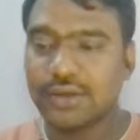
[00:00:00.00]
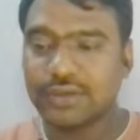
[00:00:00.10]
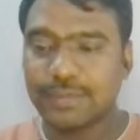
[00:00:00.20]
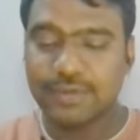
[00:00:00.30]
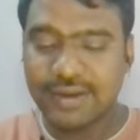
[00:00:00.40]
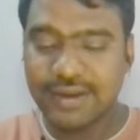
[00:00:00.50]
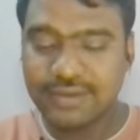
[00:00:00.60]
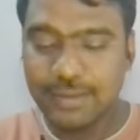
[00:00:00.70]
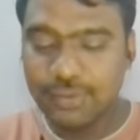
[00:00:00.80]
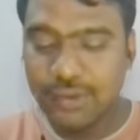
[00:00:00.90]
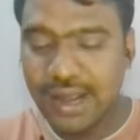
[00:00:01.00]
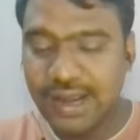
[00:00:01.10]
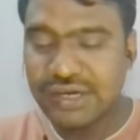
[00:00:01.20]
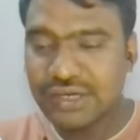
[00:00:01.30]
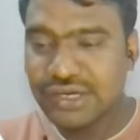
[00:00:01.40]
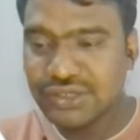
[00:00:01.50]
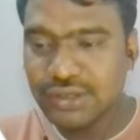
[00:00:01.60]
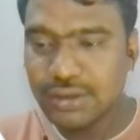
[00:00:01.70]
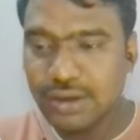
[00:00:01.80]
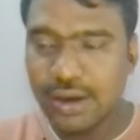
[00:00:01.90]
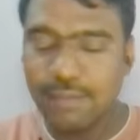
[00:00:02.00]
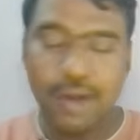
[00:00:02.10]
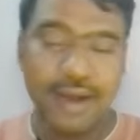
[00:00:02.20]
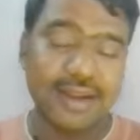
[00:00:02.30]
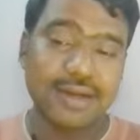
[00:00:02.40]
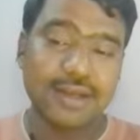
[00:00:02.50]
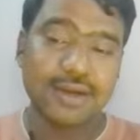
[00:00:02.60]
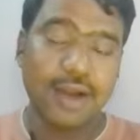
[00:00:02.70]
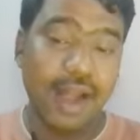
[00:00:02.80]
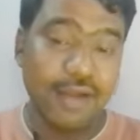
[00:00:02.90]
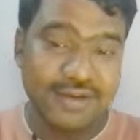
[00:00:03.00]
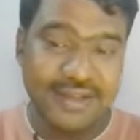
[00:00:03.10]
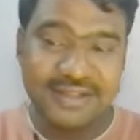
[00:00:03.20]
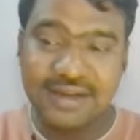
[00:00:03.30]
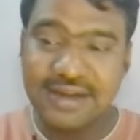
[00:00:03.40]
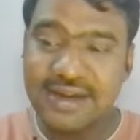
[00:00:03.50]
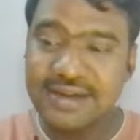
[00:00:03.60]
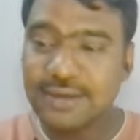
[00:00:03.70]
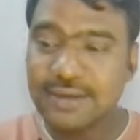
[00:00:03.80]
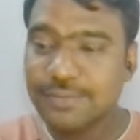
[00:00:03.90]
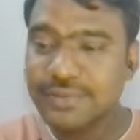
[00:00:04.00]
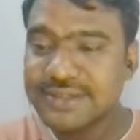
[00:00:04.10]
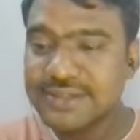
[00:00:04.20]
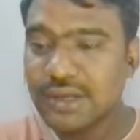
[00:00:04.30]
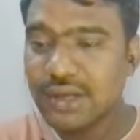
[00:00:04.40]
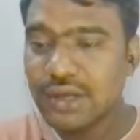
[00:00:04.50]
Suppose for example, I need marketing and advertising related companies.